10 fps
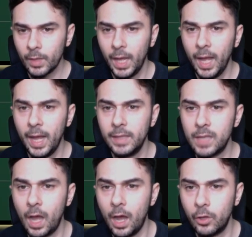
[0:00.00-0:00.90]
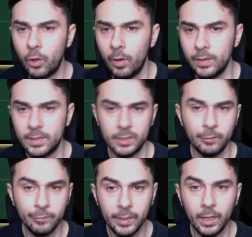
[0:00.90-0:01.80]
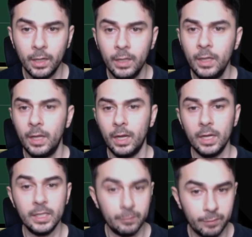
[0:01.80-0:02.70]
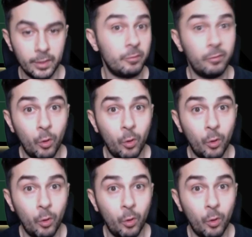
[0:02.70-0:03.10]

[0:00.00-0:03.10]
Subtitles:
and I got a Sevilla defender for 4